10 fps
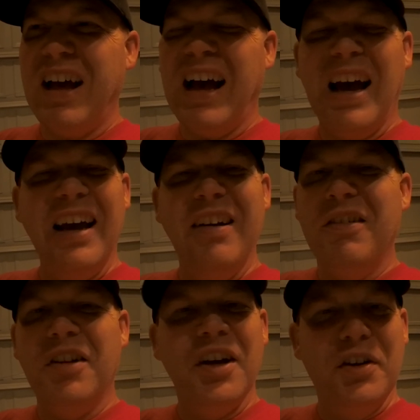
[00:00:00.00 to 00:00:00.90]
I
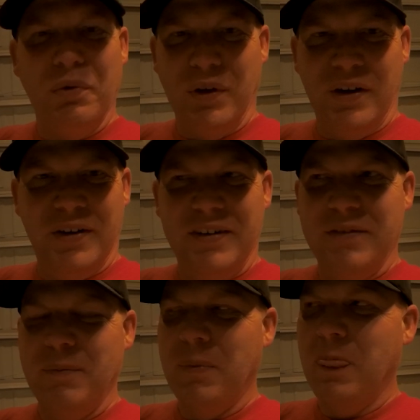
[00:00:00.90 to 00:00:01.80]
don't like Twitter.
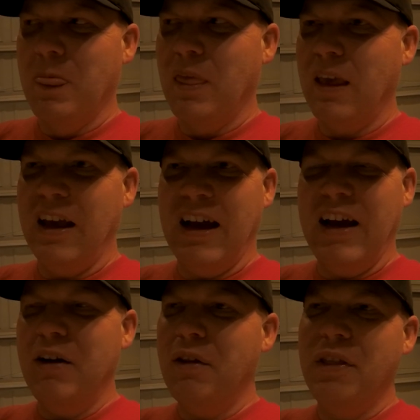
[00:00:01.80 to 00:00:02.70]

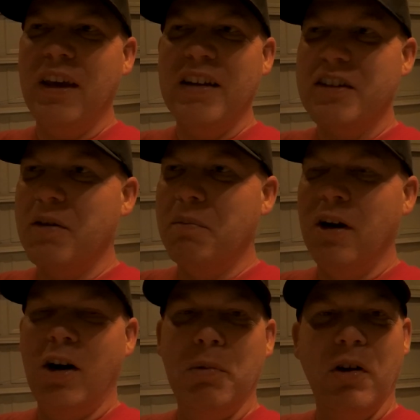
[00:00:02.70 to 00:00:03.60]
I don't think it's
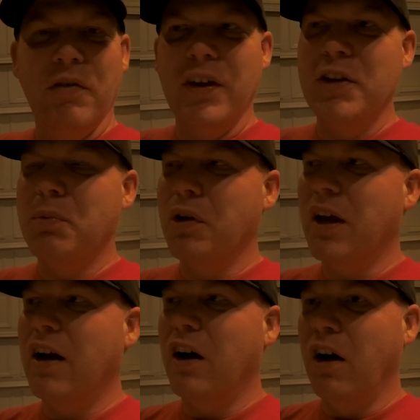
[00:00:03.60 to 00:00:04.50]
comparable to Facebook
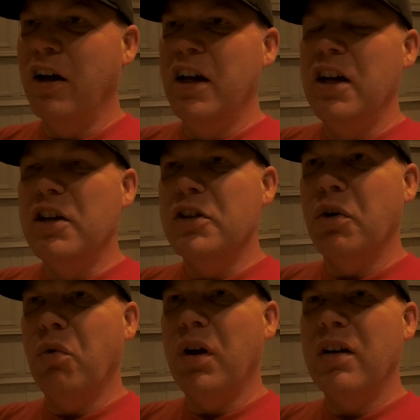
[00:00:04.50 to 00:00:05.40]
at all. So
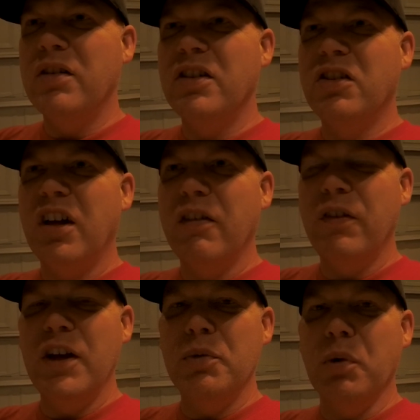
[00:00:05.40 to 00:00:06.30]
what else is like
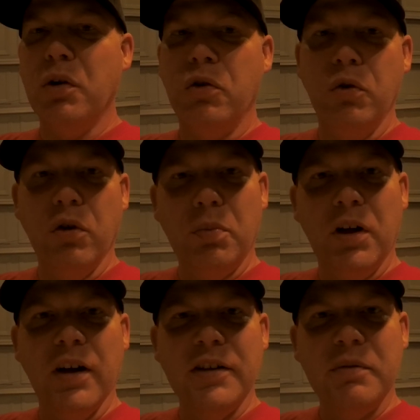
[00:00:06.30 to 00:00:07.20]
Facebook? Google
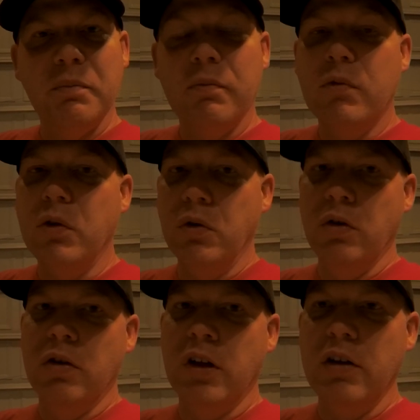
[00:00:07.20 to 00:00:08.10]
Plus.
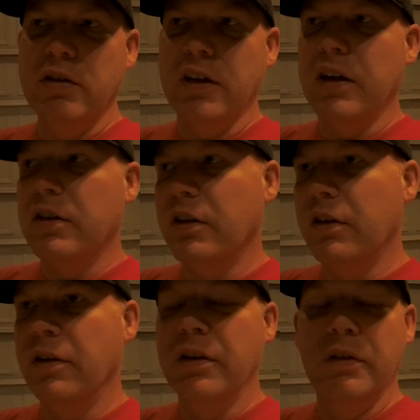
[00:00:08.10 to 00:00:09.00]
Google closed that,
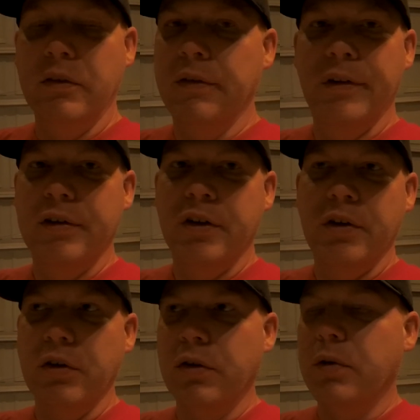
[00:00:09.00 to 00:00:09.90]
so there's no
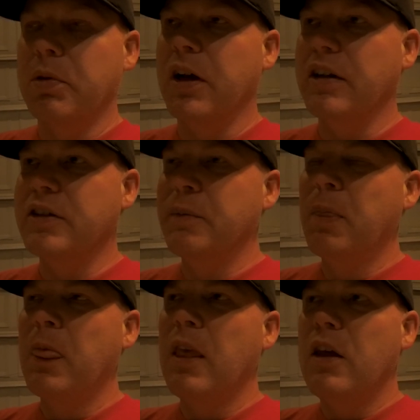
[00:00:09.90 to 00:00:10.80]
Google Plus.
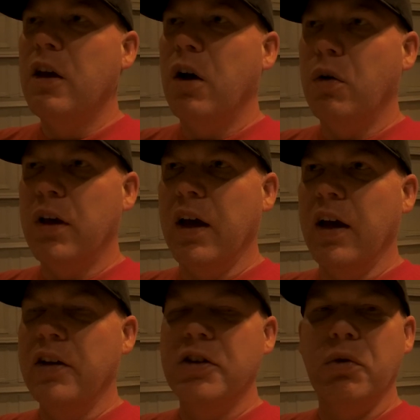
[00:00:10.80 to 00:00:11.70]

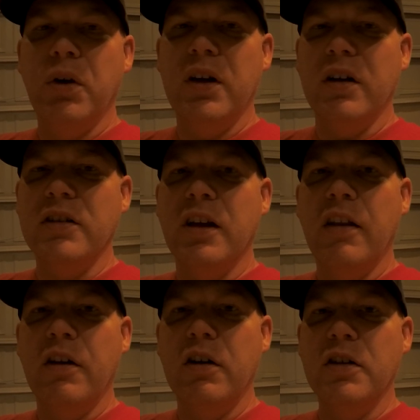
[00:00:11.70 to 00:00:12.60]
Okay, so what else?
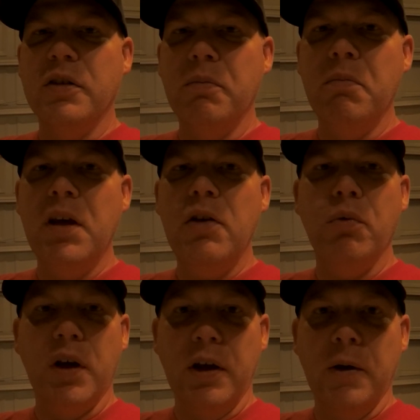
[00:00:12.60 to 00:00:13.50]
There's
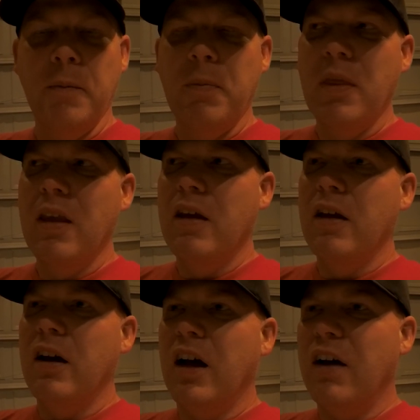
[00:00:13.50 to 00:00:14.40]
MeWe.
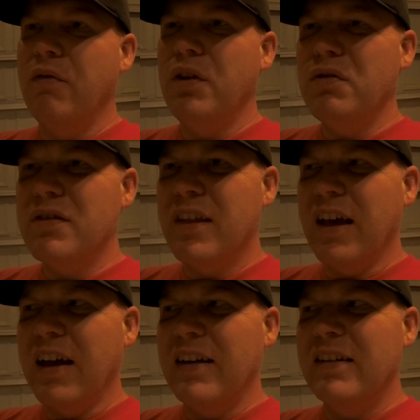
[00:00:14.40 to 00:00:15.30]
I've used
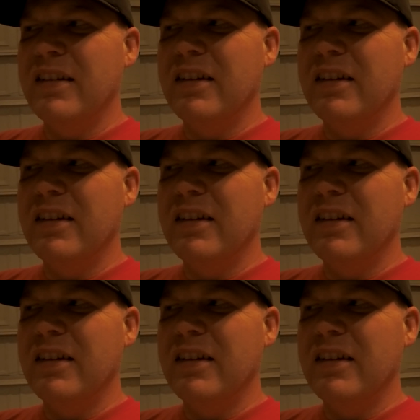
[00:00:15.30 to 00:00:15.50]
that,